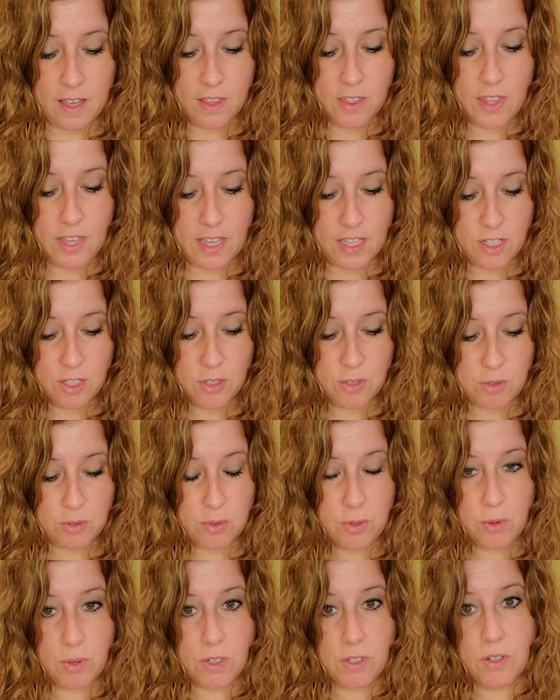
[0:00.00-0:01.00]
the Hidden
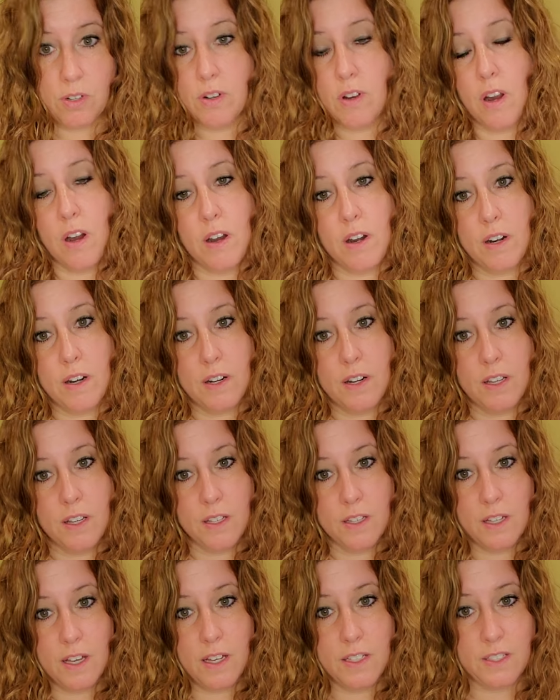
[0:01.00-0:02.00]
Truth Oracle card,
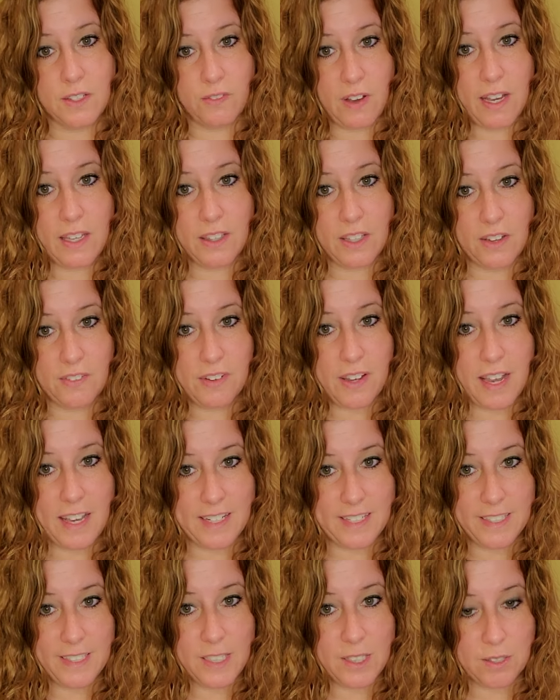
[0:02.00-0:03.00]
Divine Love
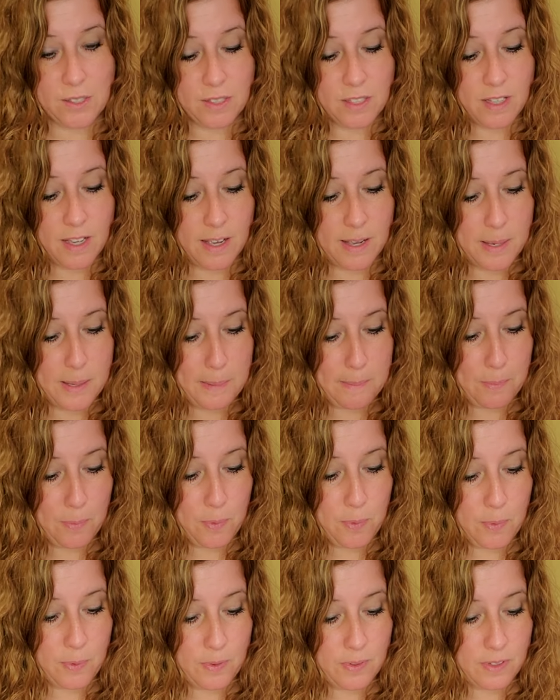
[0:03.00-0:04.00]
Guidance,
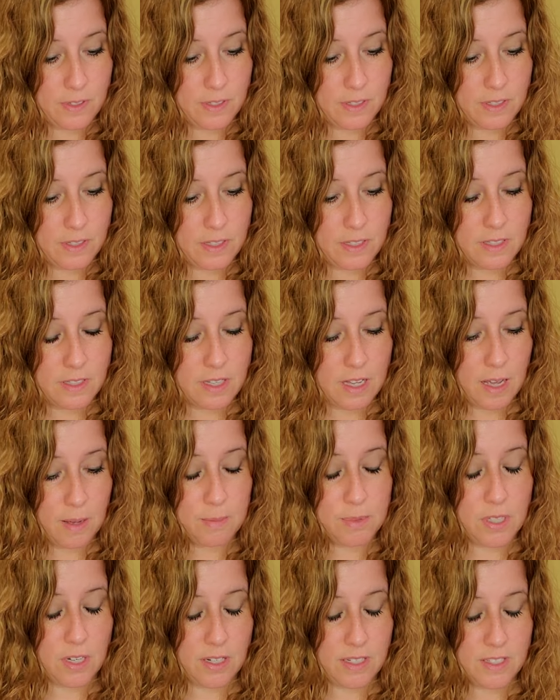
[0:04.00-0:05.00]
um,
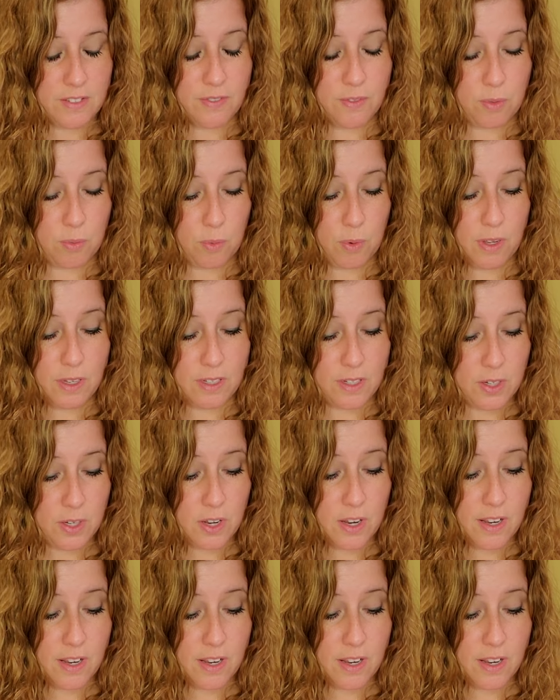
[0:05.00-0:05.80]
I'm sorry, what,